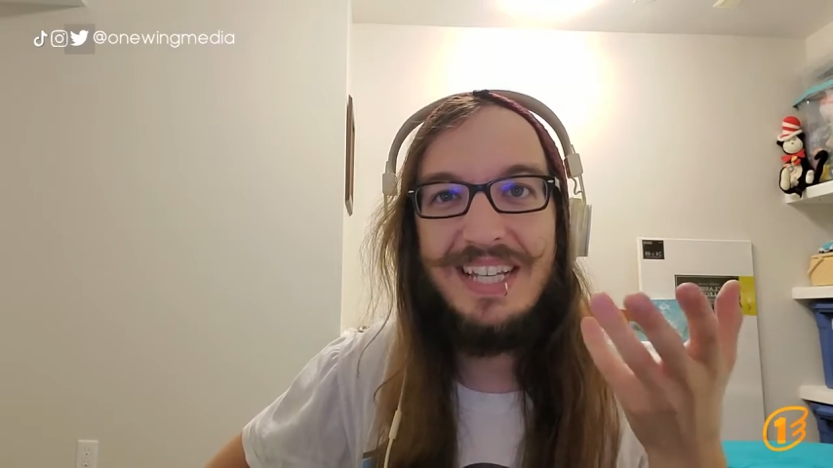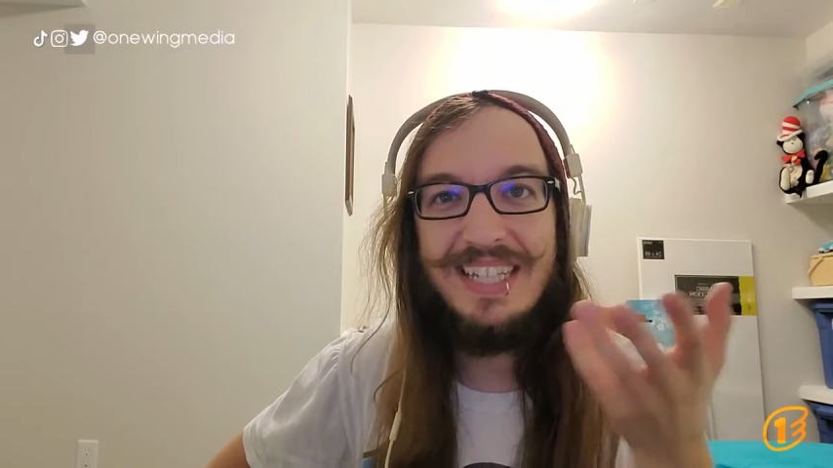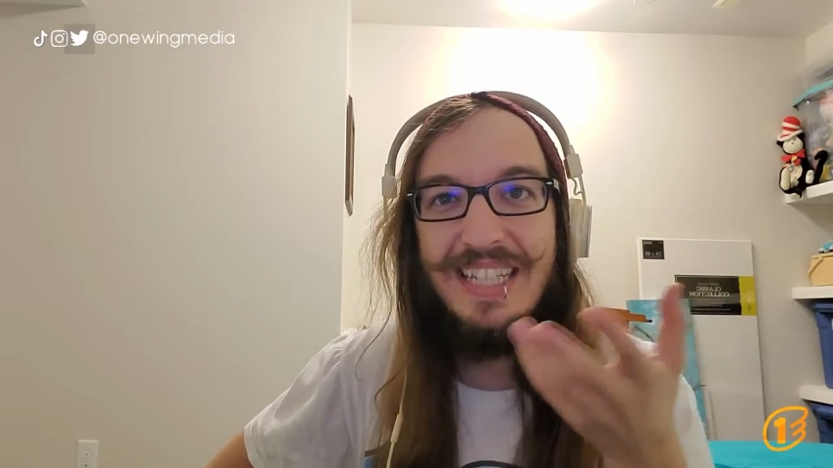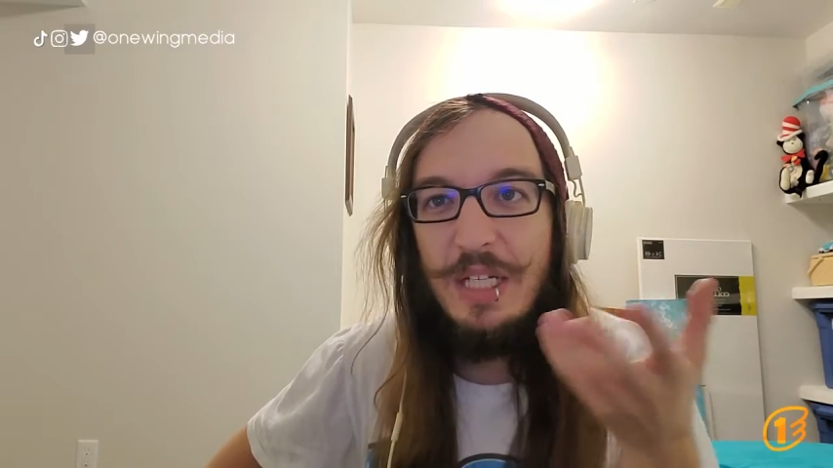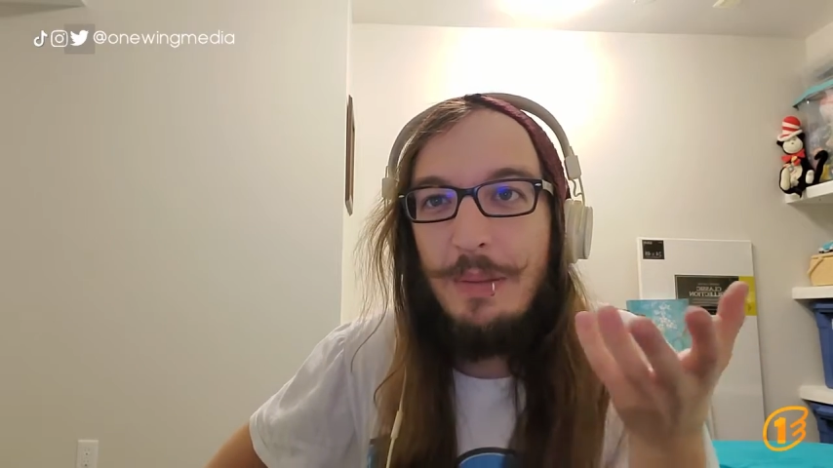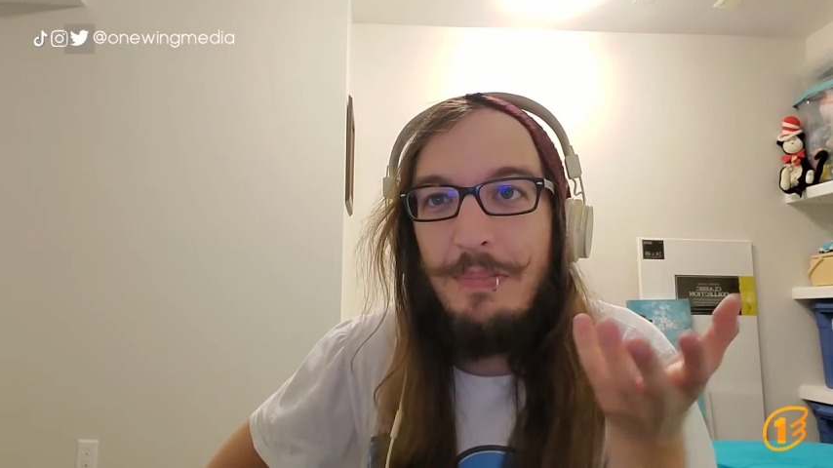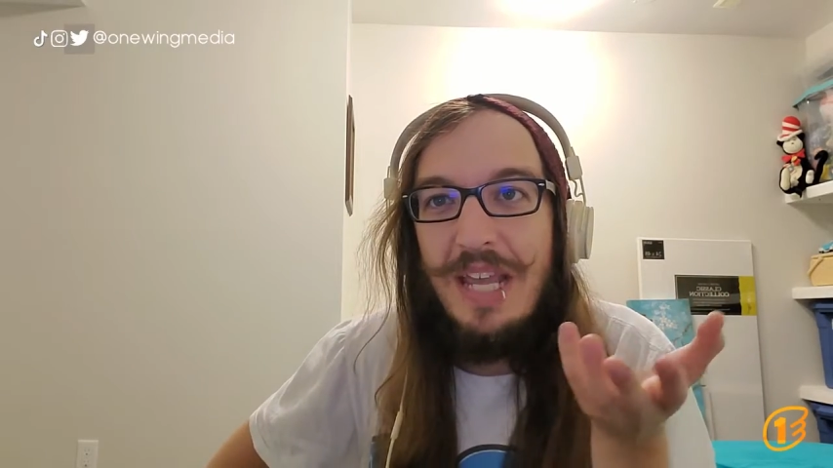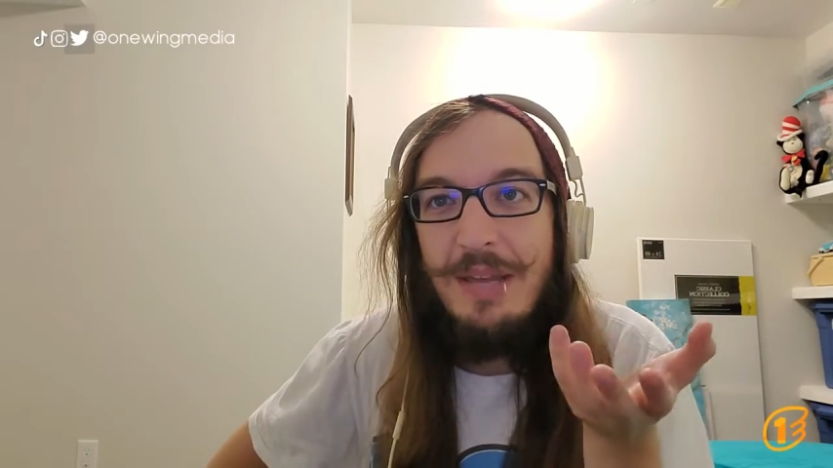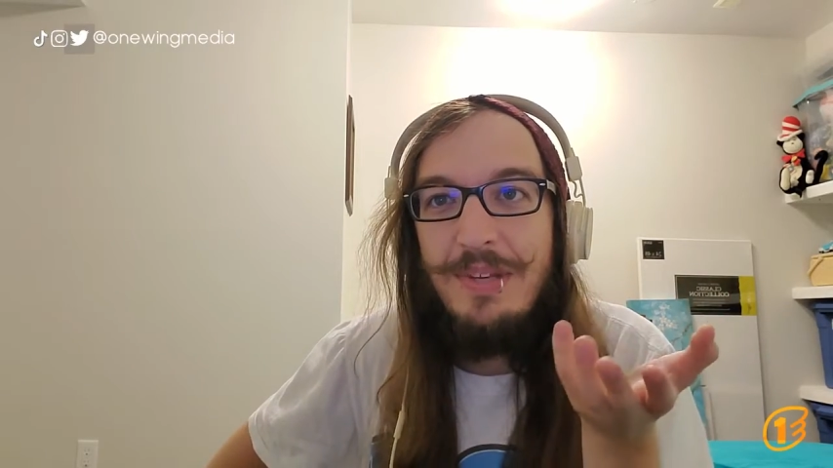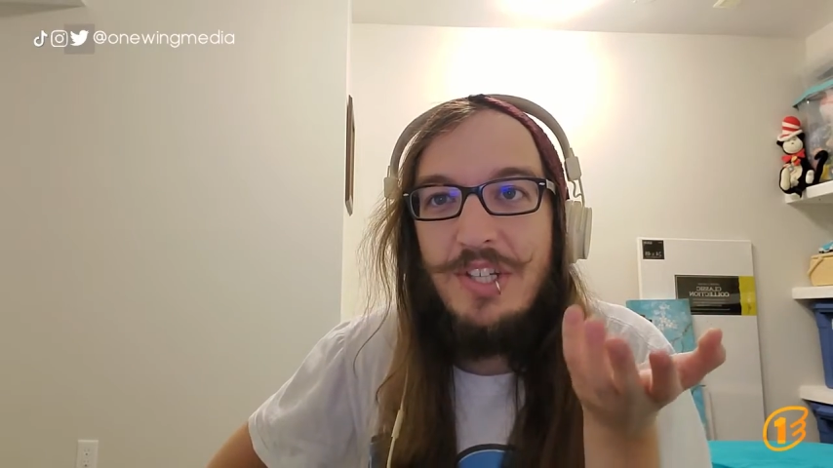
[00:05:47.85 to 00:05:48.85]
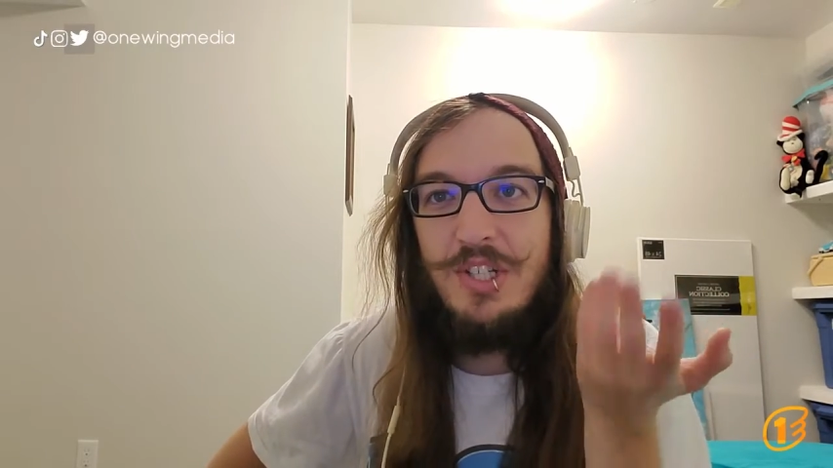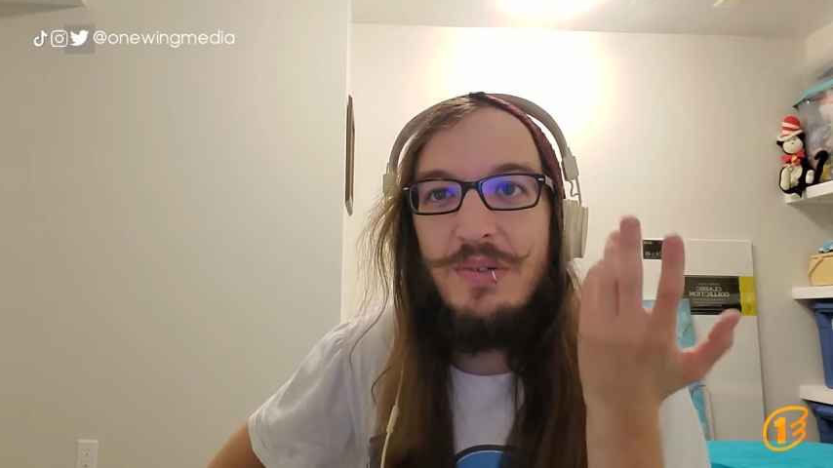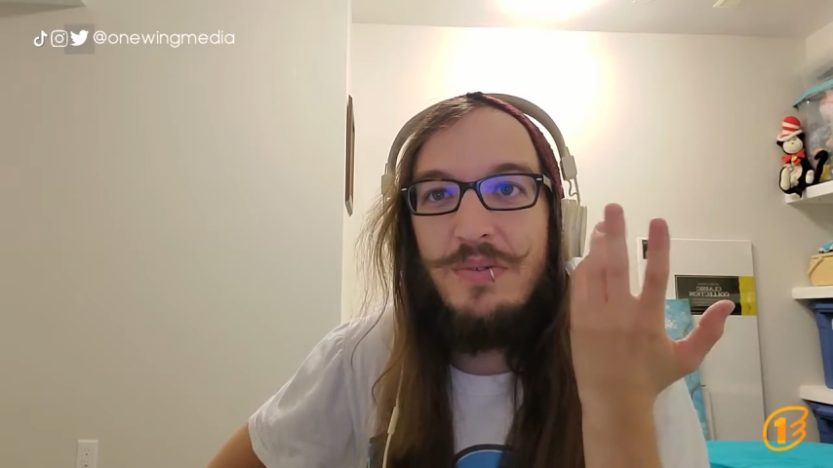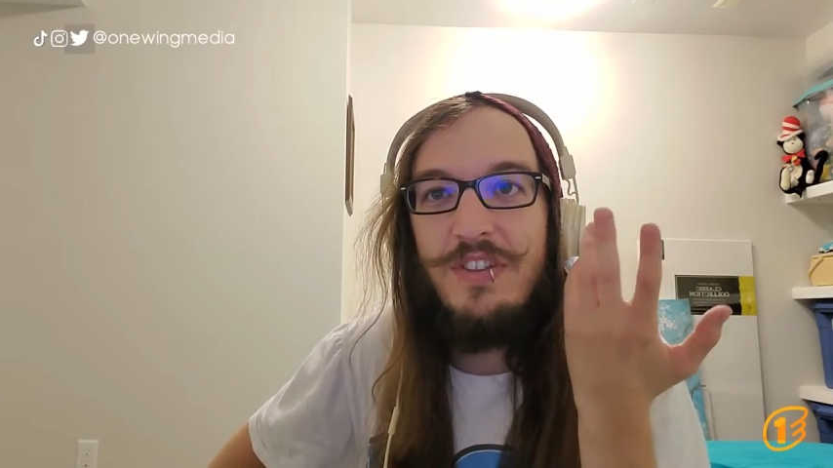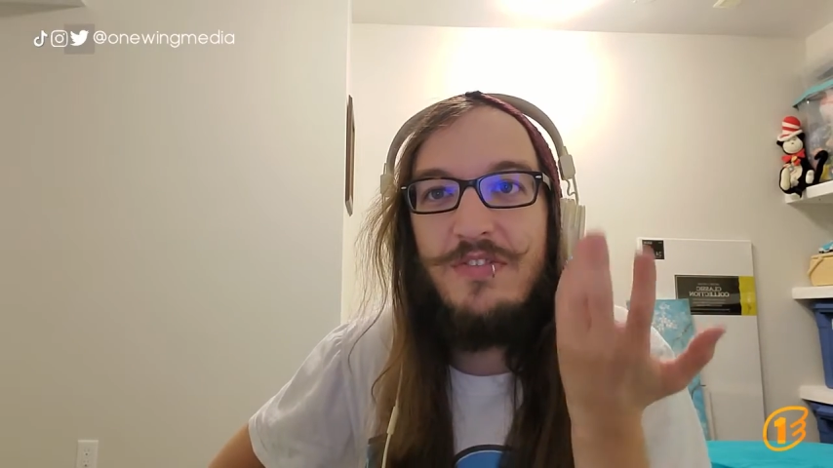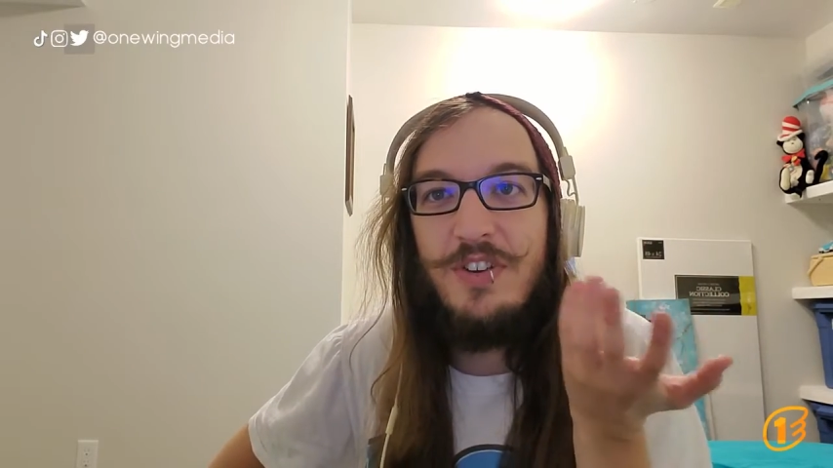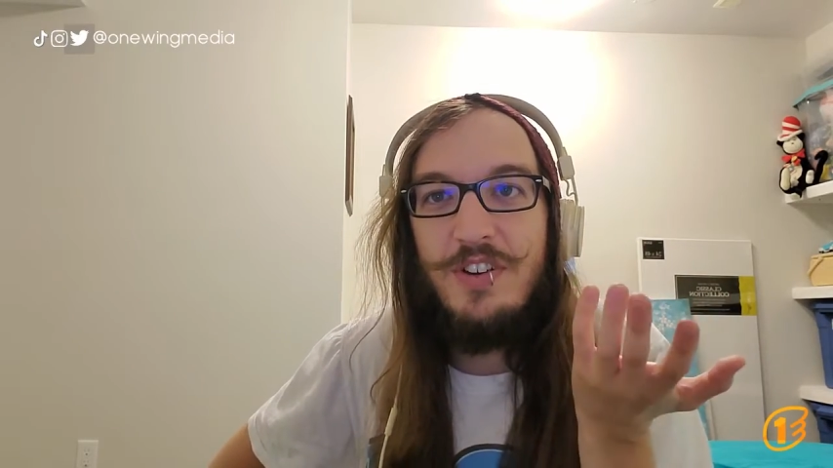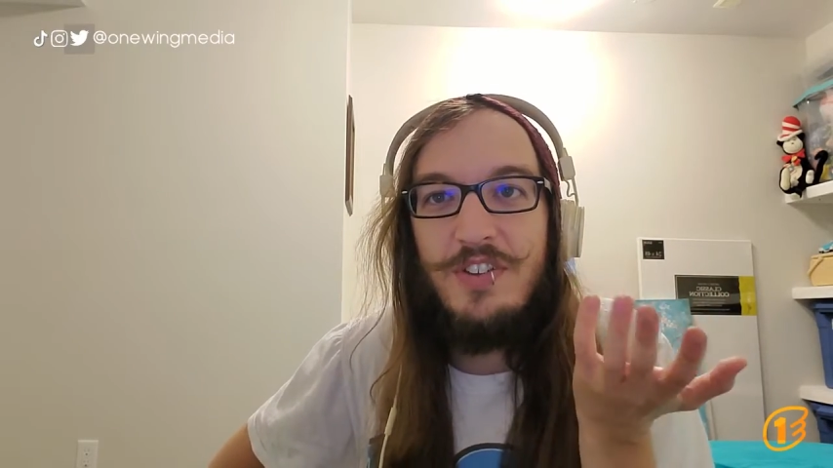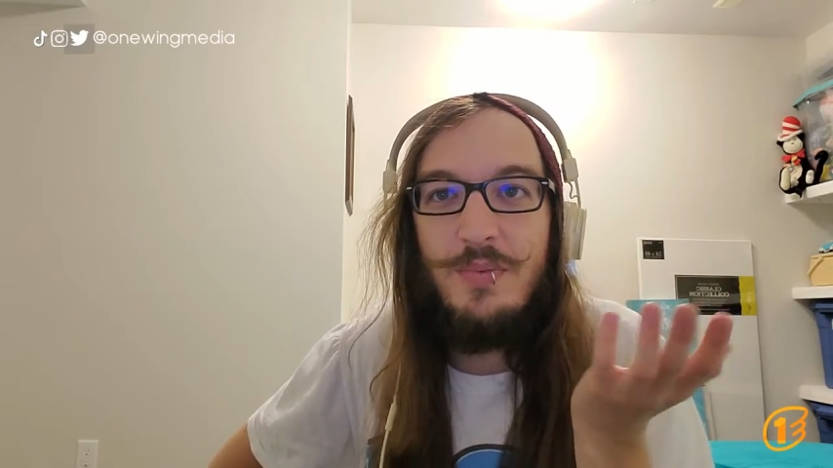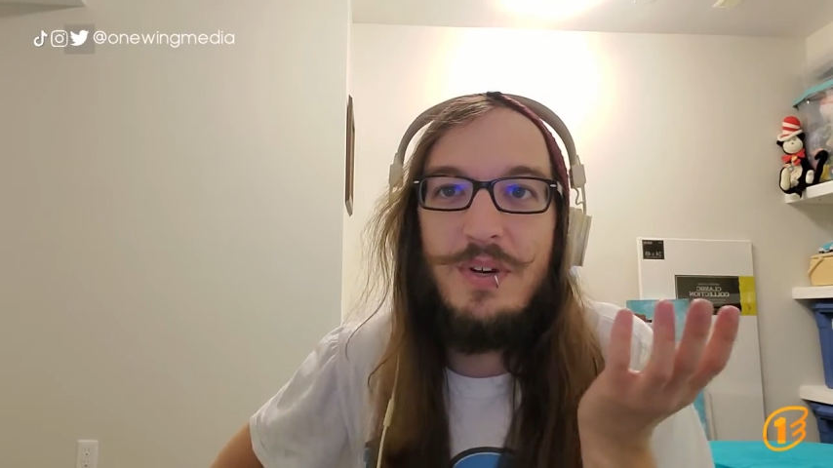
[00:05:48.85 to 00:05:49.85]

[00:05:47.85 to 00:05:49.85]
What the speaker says: little baby June's first